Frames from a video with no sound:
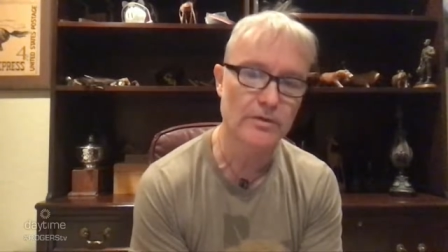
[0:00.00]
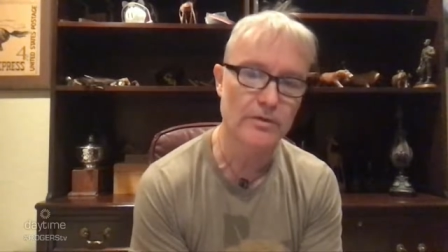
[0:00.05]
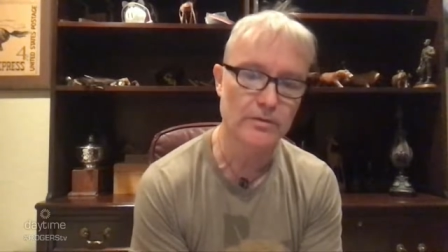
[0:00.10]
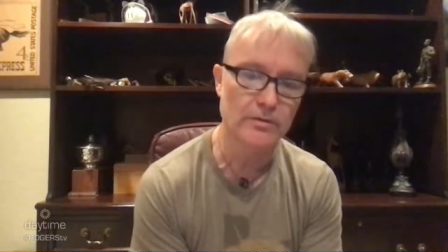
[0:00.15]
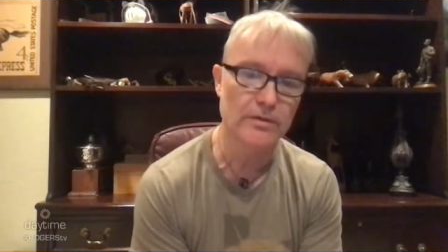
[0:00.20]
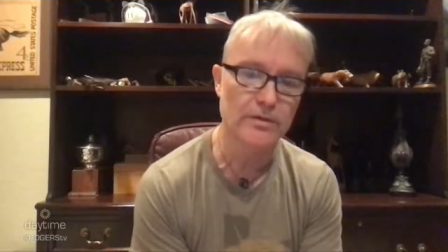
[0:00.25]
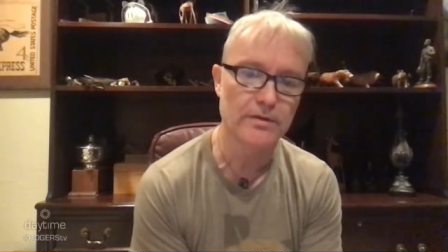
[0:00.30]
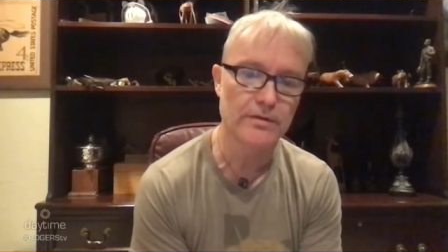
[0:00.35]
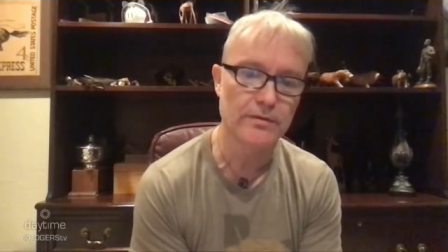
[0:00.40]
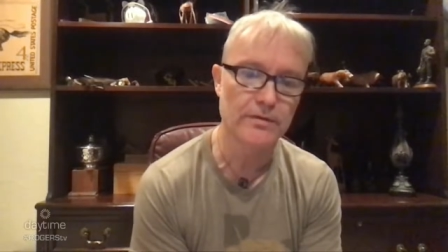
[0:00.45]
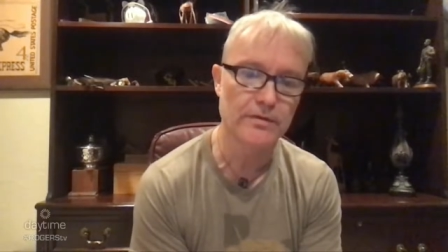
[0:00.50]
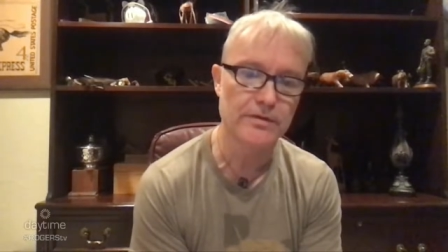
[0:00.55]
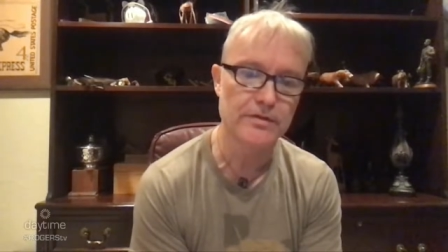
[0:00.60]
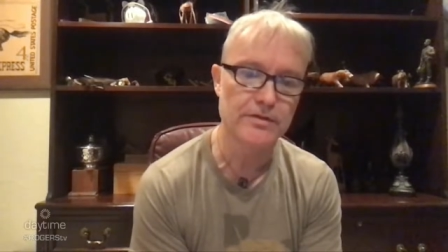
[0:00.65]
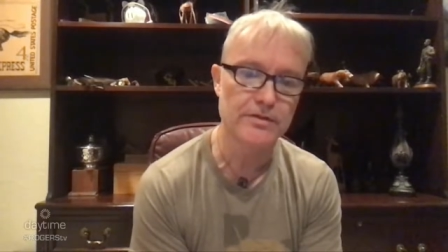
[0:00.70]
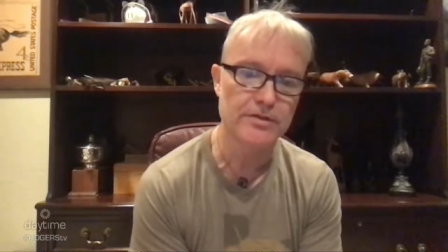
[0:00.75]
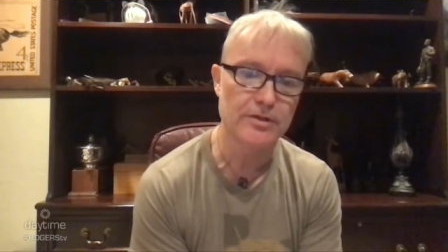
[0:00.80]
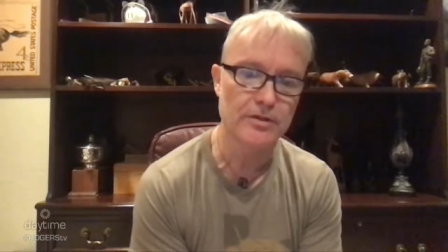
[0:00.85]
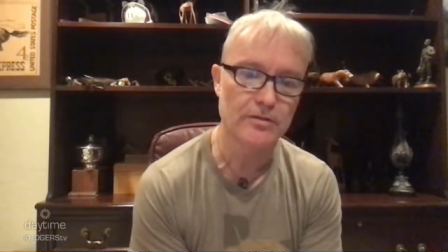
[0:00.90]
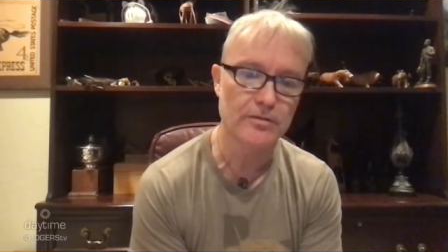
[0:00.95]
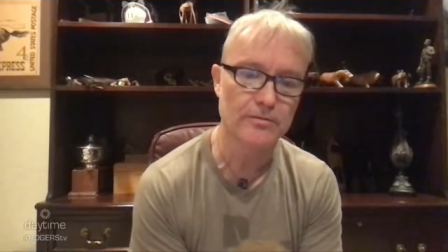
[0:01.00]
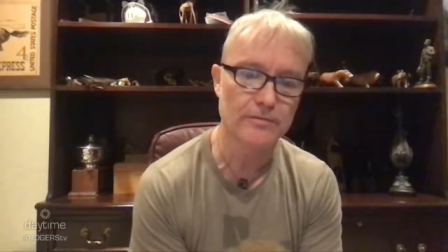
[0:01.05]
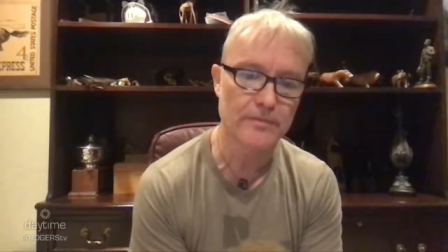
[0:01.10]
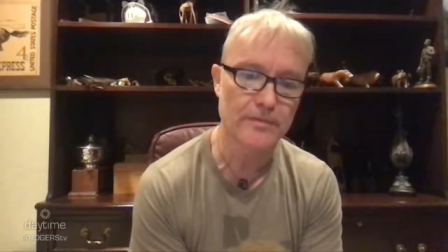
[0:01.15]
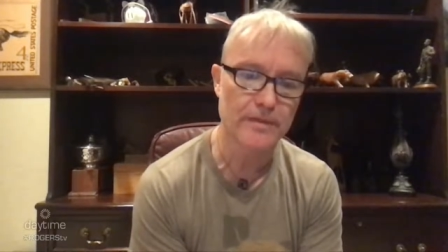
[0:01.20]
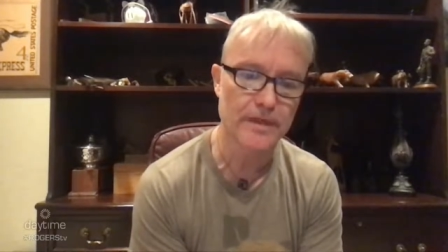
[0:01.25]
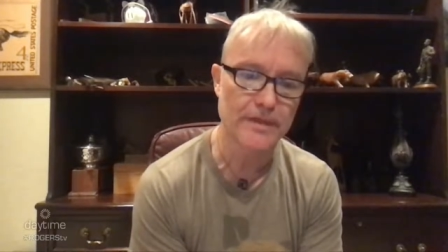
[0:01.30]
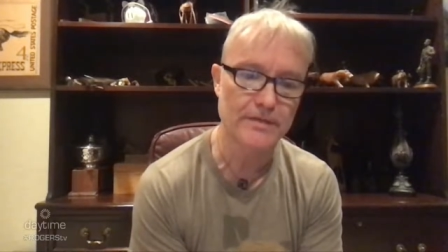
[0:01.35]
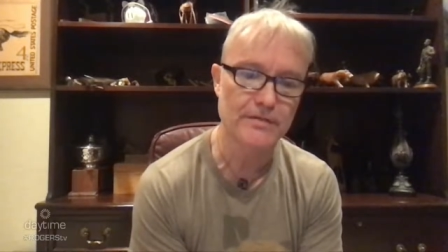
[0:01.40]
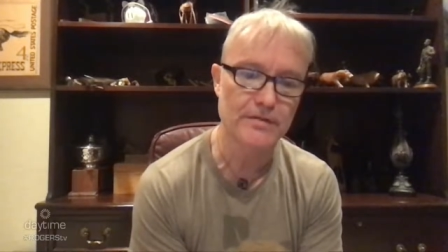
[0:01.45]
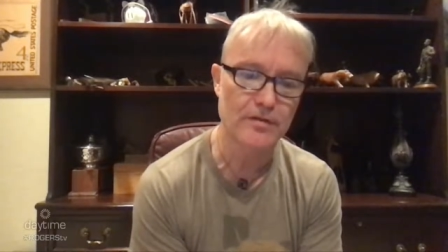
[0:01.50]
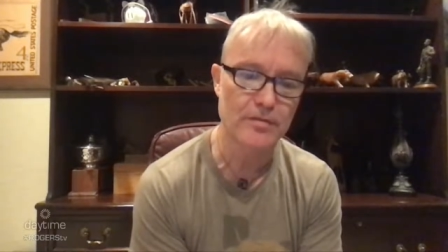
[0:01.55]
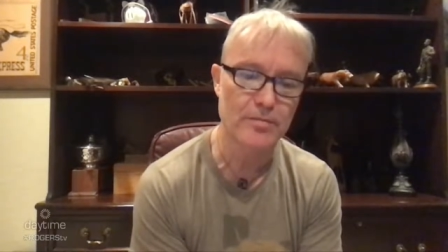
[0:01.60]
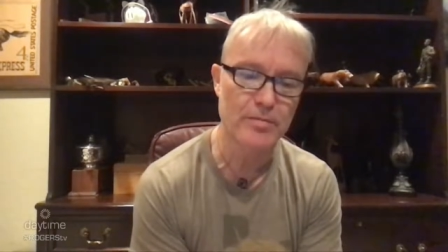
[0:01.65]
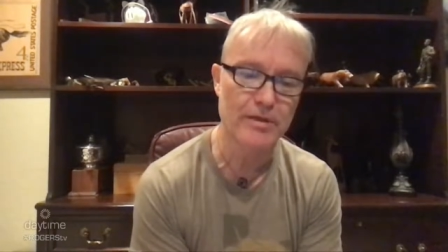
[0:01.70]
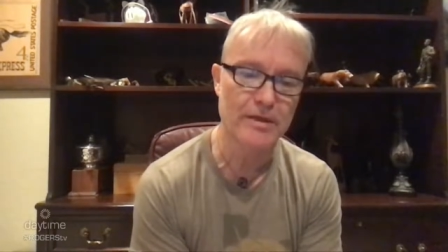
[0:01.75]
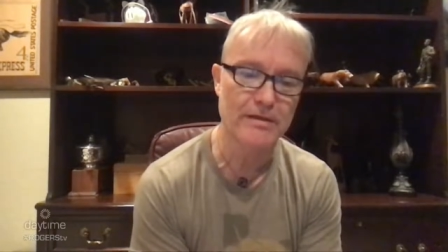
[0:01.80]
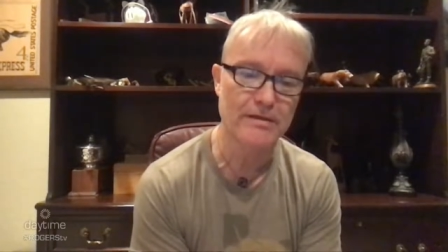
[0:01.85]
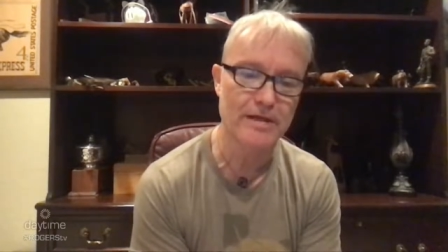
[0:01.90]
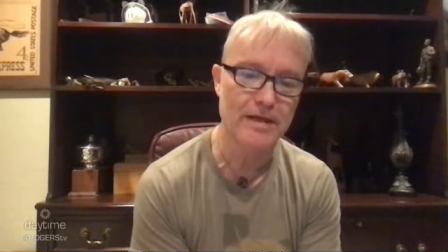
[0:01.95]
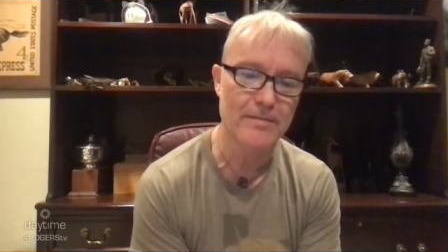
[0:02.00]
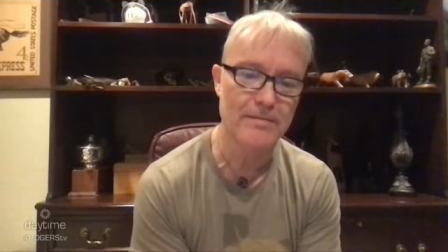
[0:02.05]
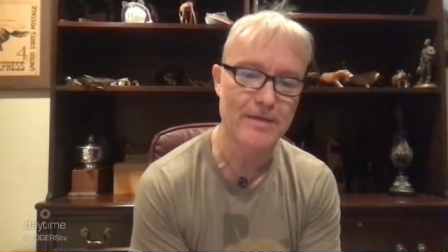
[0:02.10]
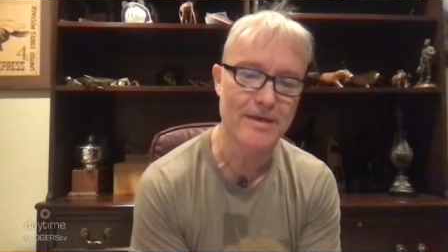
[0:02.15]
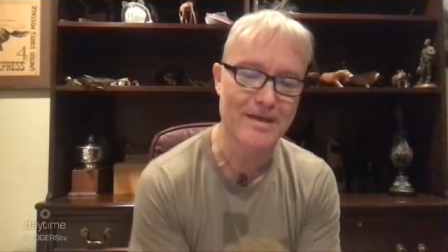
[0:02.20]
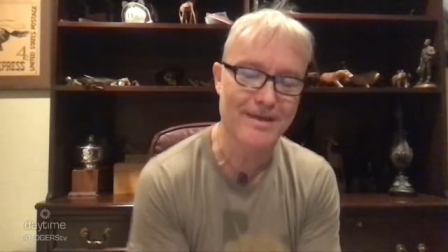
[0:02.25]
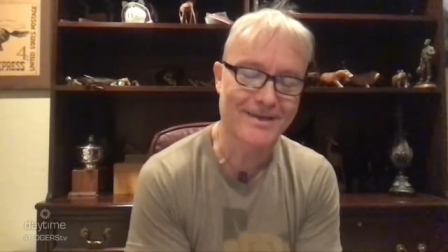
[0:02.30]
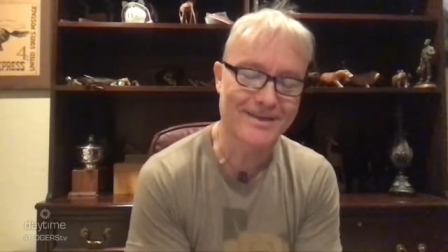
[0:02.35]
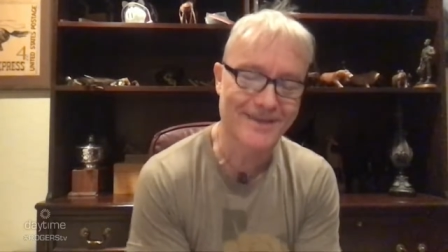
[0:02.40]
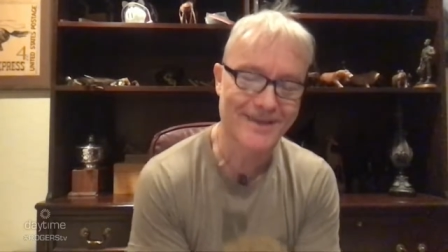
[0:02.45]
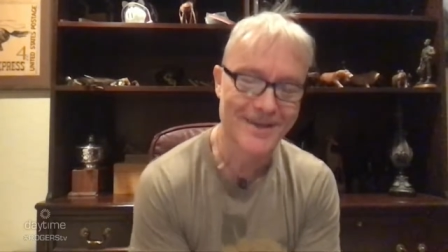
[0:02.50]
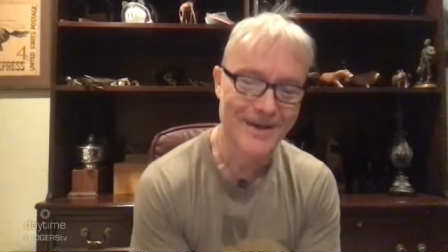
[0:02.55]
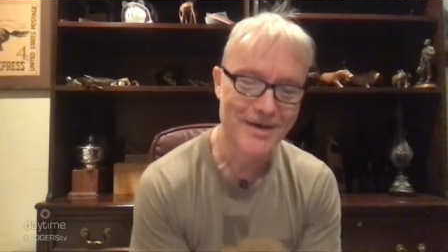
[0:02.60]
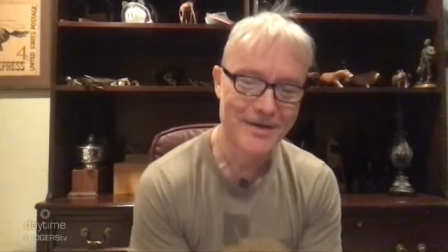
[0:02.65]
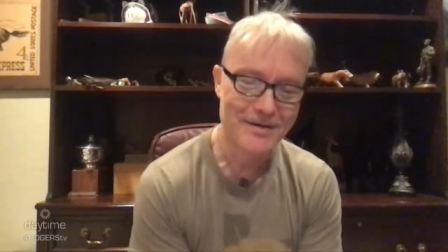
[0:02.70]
with, with with this show thanks to the pandemic